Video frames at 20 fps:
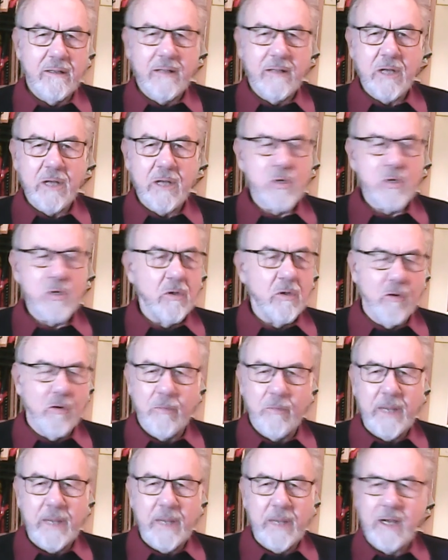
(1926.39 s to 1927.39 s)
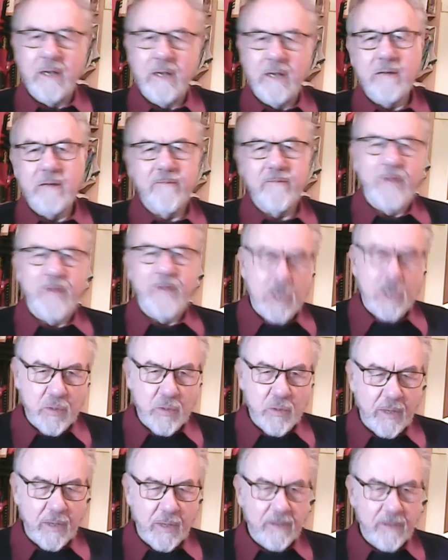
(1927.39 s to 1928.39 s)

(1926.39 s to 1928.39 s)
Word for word: they should all be finished with.